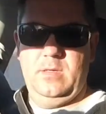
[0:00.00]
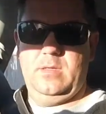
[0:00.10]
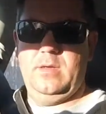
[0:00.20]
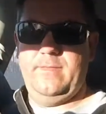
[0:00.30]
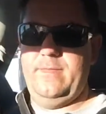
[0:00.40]
So
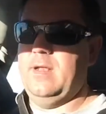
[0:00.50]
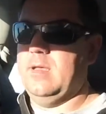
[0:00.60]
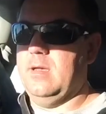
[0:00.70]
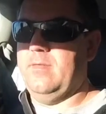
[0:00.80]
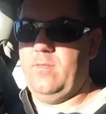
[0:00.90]
now I feel
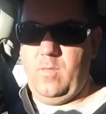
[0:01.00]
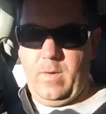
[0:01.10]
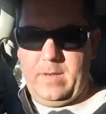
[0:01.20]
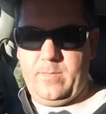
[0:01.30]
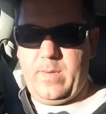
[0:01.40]
like I have
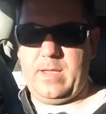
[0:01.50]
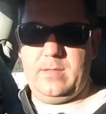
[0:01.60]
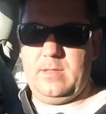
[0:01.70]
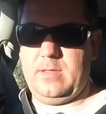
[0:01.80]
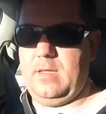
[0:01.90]
wet
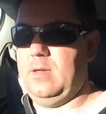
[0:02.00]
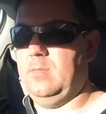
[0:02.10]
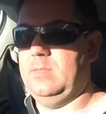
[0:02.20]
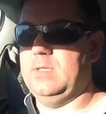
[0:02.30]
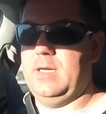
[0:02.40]
pants and
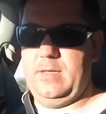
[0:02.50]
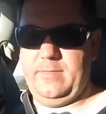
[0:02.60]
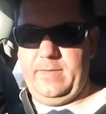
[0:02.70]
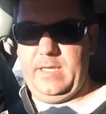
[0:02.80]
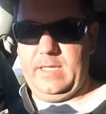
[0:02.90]
I'm dying
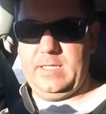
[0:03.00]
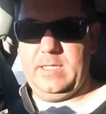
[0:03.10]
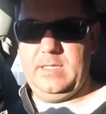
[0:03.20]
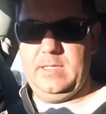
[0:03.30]
of heat.